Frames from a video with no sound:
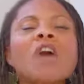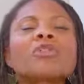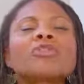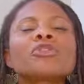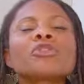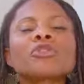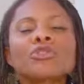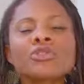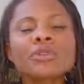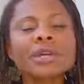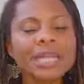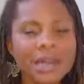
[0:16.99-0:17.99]
on
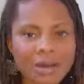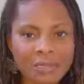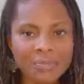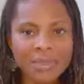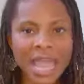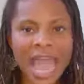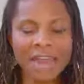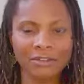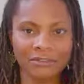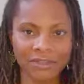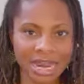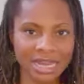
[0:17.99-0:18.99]
freedom
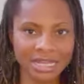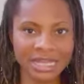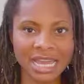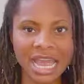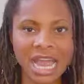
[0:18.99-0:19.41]
and faith.